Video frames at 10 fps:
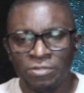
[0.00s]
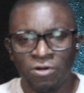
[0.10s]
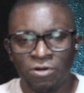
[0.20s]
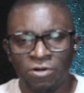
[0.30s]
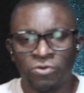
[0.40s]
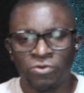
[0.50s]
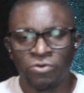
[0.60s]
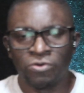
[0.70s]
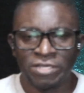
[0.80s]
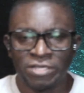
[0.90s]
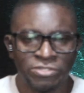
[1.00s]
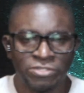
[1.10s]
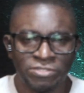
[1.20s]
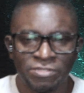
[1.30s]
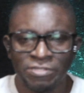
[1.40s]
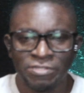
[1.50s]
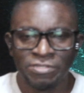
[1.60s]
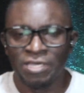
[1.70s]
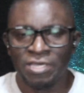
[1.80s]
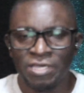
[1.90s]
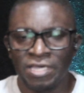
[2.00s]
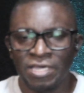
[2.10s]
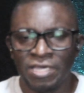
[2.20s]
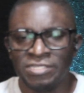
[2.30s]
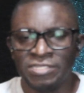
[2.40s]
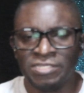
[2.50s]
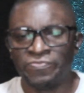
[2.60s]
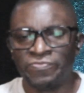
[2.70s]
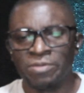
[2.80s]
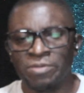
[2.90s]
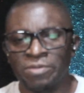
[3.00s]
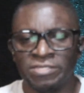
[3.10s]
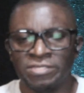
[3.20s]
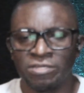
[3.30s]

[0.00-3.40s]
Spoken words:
of your actions and develop the mindset